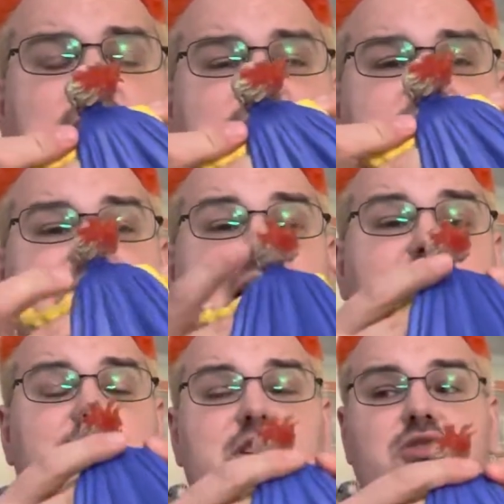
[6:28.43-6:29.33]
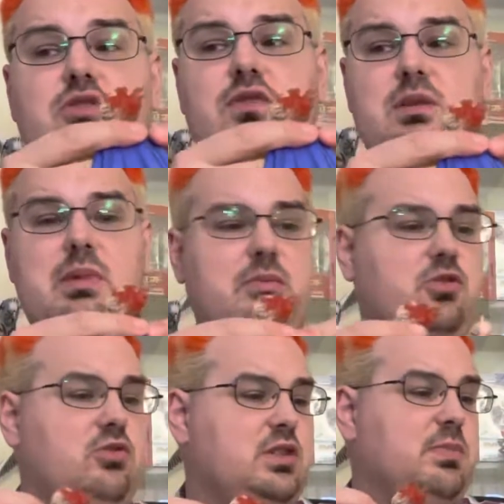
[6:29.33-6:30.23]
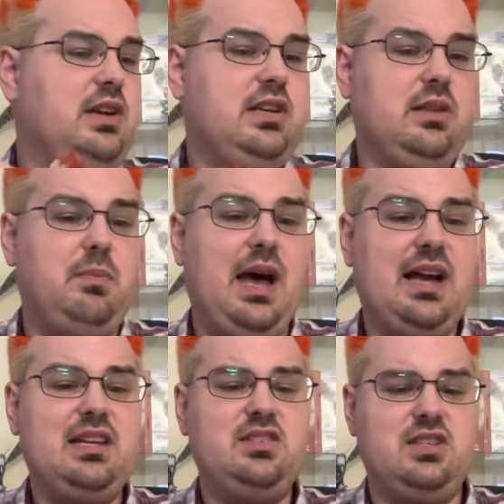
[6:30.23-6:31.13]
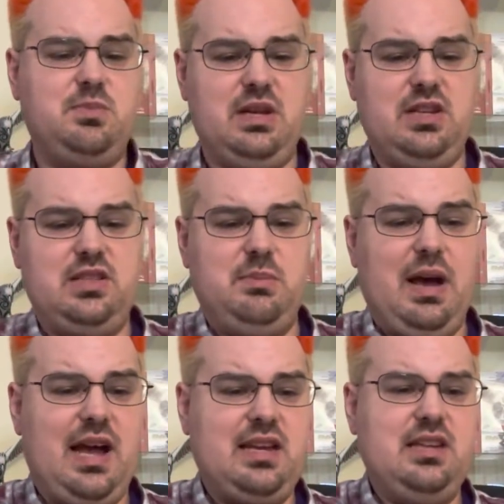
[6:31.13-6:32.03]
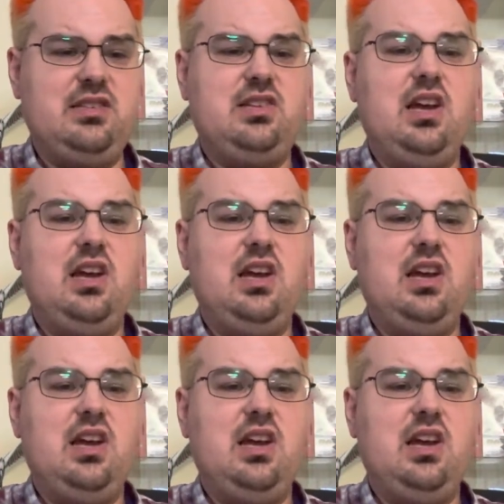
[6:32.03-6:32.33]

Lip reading: This is not a figure you'll really be able to display in the package, just because the package